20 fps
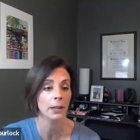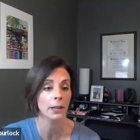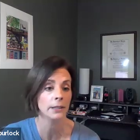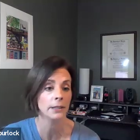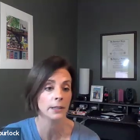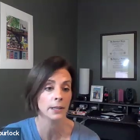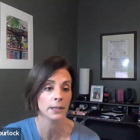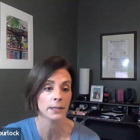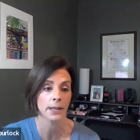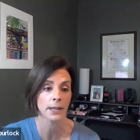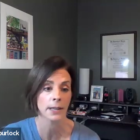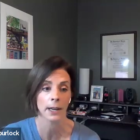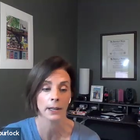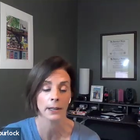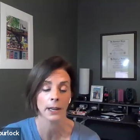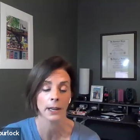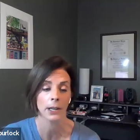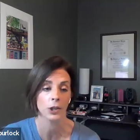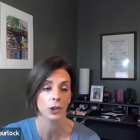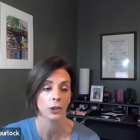Policy
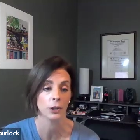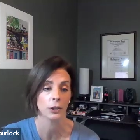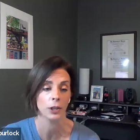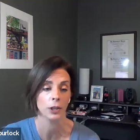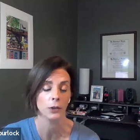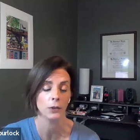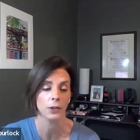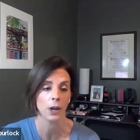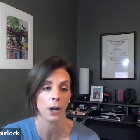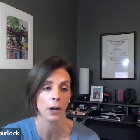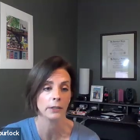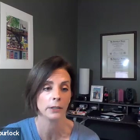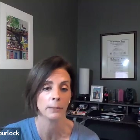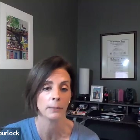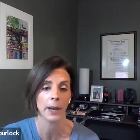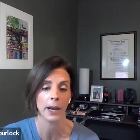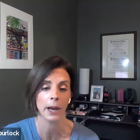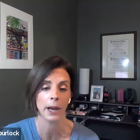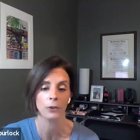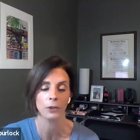stagnation. You
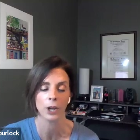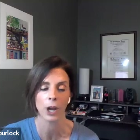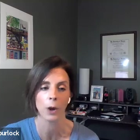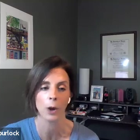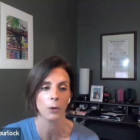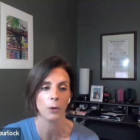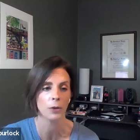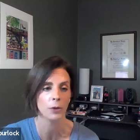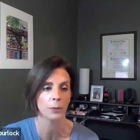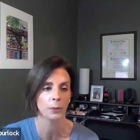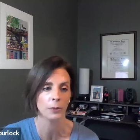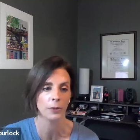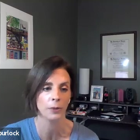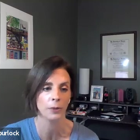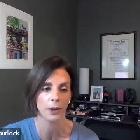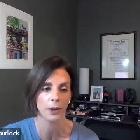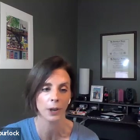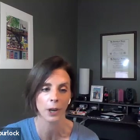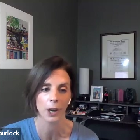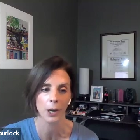talked about going
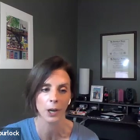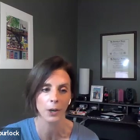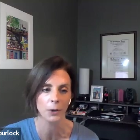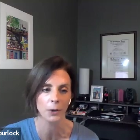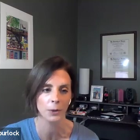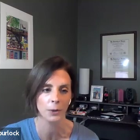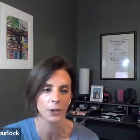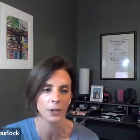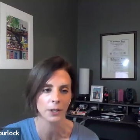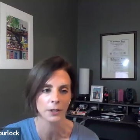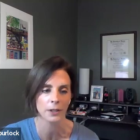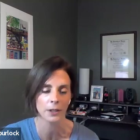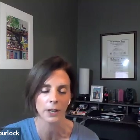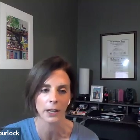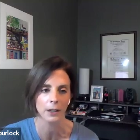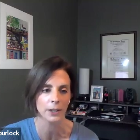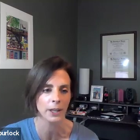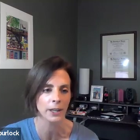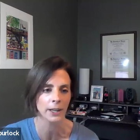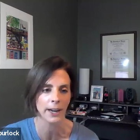through the code
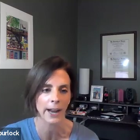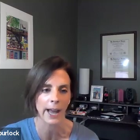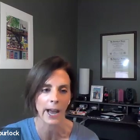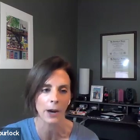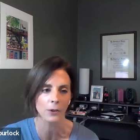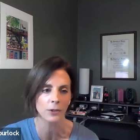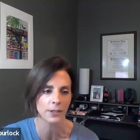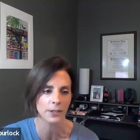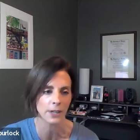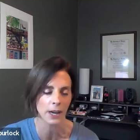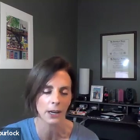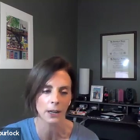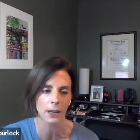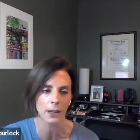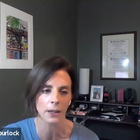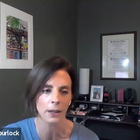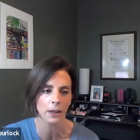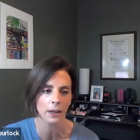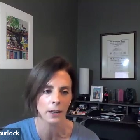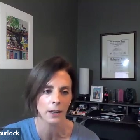and looking at
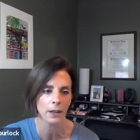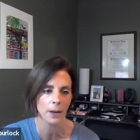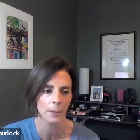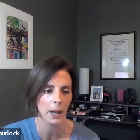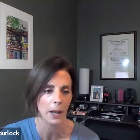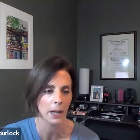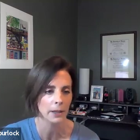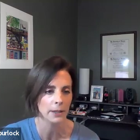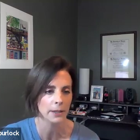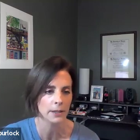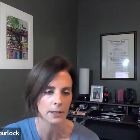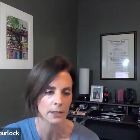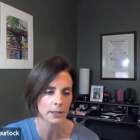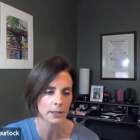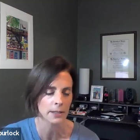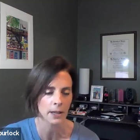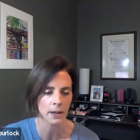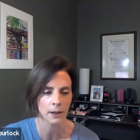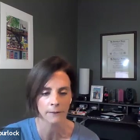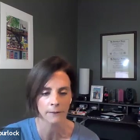outdated
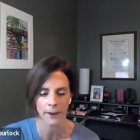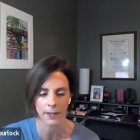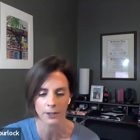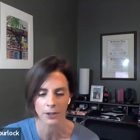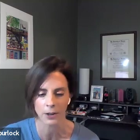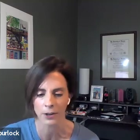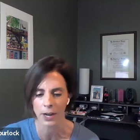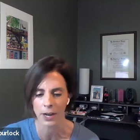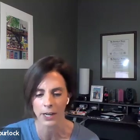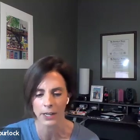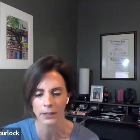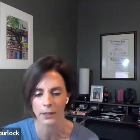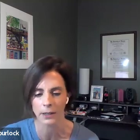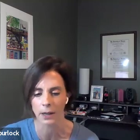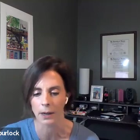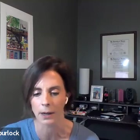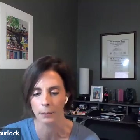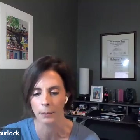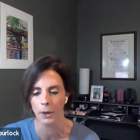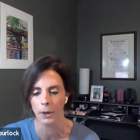policies that affect our
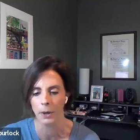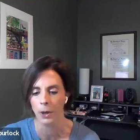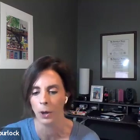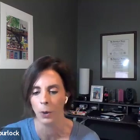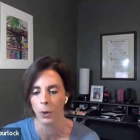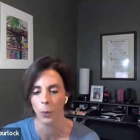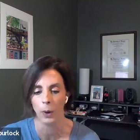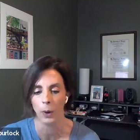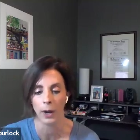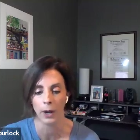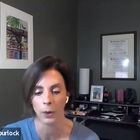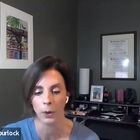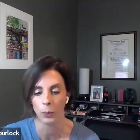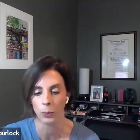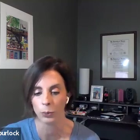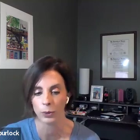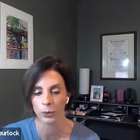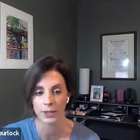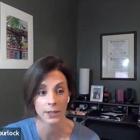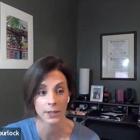nighttime.
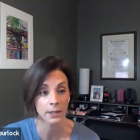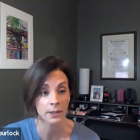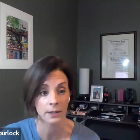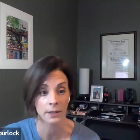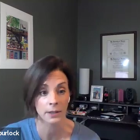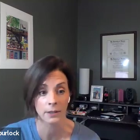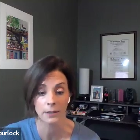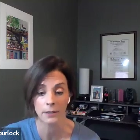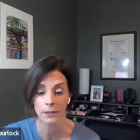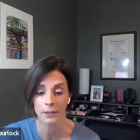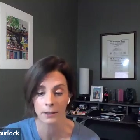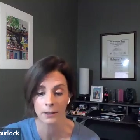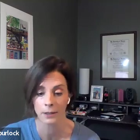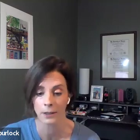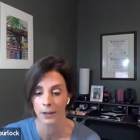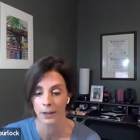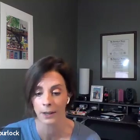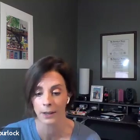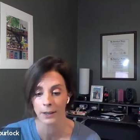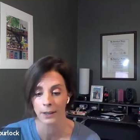Well,
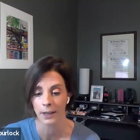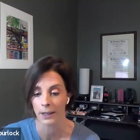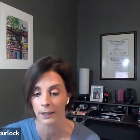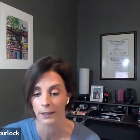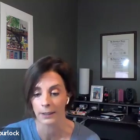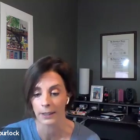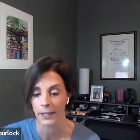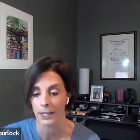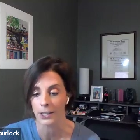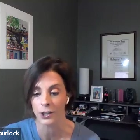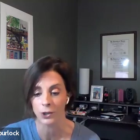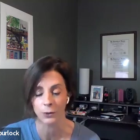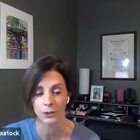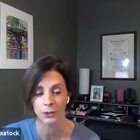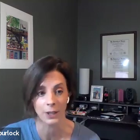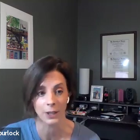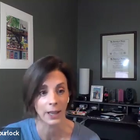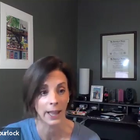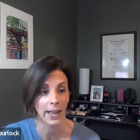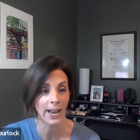resistance can lead to
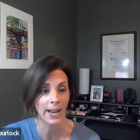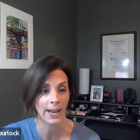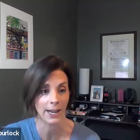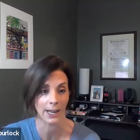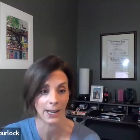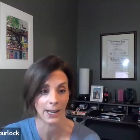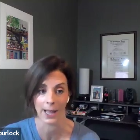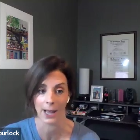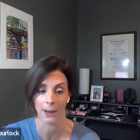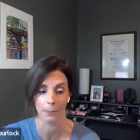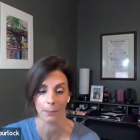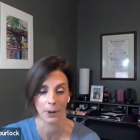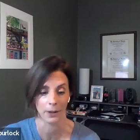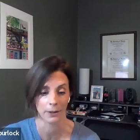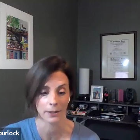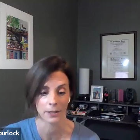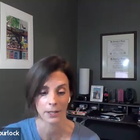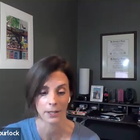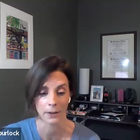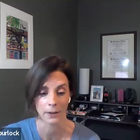a delay in that
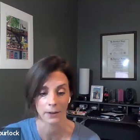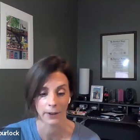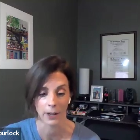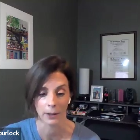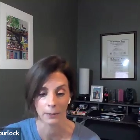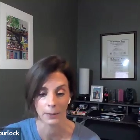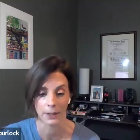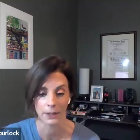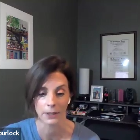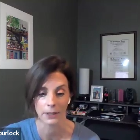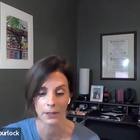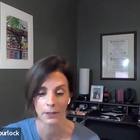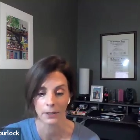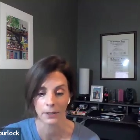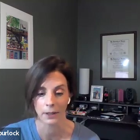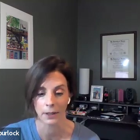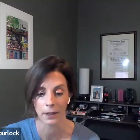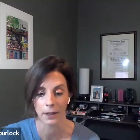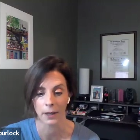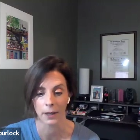policy development.
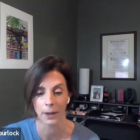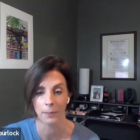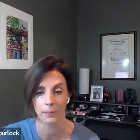